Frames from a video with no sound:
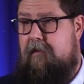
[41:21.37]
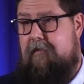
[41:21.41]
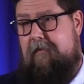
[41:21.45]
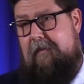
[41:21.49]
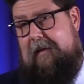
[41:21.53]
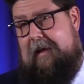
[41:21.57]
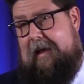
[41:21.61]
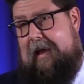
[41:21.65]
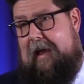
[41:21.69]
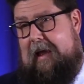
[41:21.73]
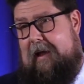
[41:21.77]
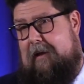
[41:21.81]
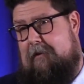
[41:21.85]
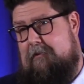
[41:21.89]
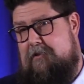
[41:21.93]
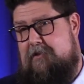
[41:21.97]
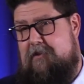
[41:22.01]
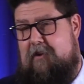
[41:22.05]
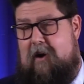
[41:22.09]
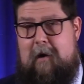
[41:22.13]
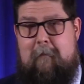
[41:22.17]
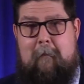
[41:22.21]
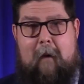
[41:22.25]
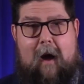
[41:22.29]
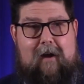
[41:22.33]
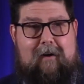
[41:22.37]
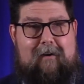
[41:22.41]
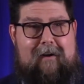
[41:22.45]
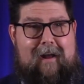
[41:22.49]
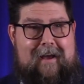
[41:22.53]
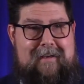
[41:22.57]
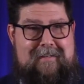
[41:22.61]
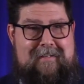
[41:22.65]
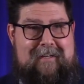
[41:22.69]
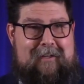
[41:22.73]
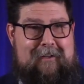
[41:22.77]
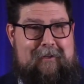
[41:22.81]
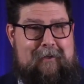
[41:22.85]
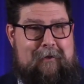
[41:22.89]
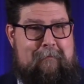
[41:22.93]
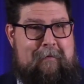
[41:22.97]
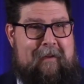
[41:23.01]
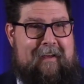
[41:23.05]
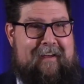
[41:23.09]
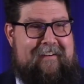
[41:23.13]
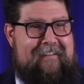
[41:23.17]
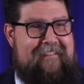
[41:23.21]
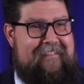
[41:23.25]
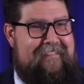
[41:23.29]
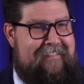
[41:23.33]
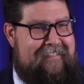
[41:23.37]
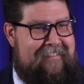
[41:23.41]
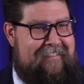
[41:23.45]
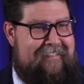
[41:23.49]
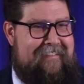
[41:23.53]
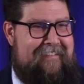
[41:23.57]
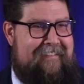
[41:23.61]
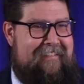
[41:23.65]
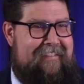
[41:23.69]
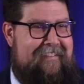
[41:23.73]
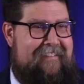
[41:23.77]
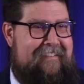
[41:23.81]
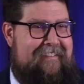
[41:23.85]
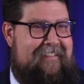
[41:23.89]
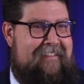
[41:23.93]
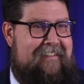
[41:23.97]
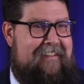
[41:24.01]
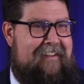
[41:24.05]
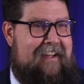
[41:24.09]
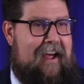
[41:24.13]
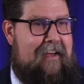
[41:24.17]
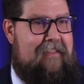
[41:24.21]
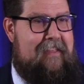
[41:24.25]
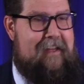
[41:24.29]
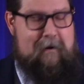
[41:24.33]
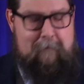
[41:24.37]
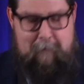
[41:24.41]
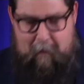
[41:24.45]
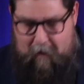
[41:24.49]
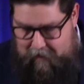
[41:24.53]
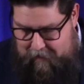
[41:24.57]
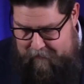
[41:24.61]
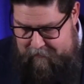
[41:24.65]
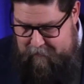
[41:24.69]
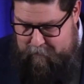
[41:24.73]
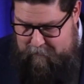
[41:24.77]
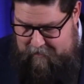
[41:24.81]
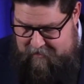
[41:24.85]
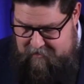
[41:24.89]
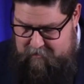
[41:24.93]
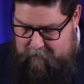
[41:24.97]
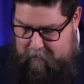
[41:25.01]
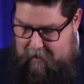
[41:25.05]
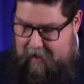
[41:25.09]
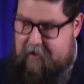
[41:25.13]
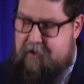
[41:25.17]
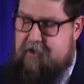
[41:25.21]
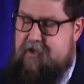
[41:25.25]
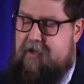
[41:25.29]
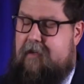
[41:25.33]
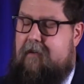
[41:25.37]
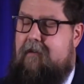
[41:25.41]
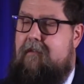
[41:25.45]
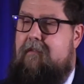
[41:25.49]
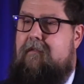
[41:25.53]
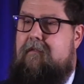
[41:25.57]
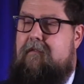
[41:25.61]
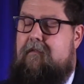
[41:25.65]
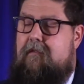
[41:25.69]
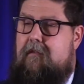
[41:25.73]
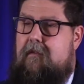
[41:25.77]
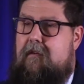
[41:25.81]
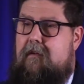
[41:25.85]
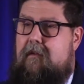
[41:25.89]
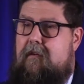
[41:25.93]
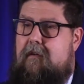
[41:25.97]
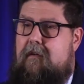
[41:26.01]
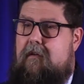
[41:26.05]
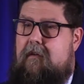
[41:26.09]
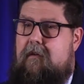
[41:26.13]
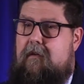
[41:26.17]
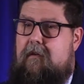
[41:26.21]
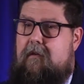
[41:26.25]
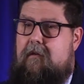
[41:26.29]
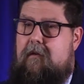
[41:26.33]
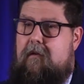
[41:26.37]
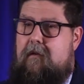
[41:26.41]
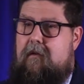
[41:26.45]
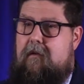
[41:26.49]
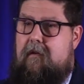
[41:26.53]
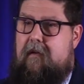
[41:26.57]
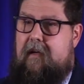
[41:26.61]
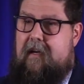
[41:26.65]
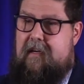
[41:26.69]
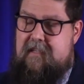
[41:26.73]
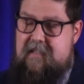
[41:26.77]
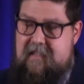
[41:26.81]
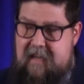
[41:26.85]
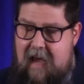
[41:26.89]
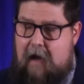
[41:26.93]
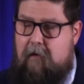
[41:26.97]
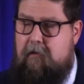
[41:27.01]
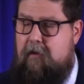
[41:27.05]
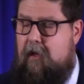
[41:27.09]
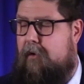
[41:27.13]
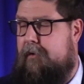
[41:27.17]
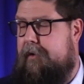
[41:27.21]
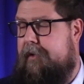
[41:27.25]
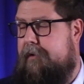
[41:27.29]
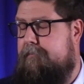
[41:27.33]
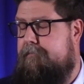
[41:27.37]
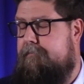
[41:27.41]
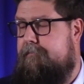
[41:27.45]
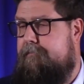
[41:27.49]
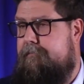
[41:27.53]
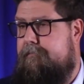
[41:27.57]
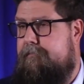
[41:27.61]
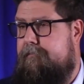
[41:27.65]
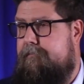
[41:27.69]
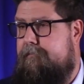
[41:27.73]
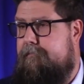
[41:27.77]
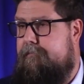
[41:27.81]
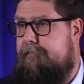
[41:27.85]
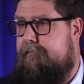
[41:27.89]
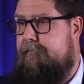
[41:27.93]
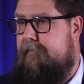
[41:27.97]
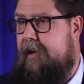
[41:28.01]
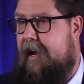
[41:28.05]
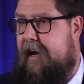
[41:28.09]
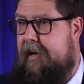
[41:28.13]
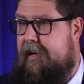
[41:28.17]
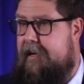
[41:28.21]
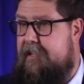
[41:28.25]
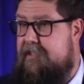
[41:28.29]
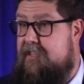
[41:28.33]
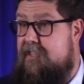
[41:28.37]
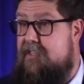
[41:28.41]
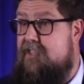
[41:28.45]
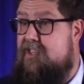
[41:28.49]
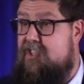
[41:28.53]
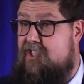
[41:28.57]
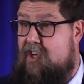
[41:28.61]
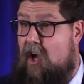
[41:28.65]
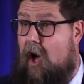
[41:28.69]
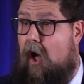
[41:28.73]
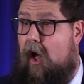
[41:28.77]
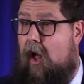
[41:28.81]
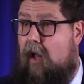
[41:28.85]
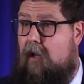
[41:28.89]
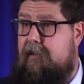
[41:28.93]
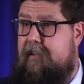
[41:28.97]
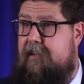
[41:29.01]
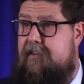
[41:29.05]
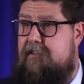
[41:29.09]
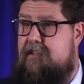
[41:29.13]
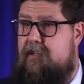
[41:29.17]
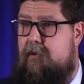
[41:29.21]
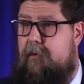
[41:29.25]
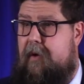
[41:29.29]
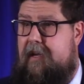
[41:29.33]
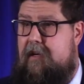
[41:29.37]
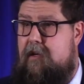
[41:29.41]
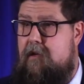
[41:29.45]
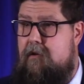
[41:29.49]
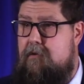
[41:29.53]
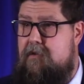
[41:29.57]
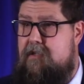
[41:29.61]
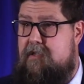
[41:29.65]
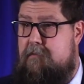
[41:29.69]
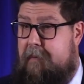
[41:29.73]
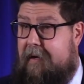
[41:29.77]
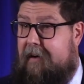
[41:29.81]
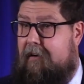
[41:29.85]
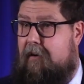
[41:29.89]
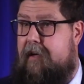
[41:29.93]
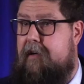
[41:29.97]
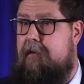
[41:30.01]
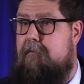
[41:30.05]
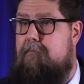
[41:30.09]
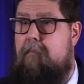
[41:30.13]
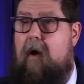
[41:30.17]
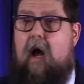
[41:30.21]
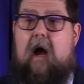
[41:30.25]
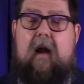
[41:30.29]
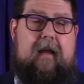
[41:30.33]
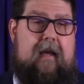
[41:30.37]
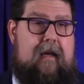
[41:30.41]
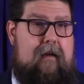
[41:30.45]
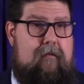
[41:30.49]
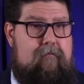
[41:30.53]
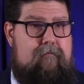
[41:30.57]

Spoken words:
I'm trying to modernize it a little bit. And then upon the resurrection, it is downloaded. And it is installed into a new spirit body.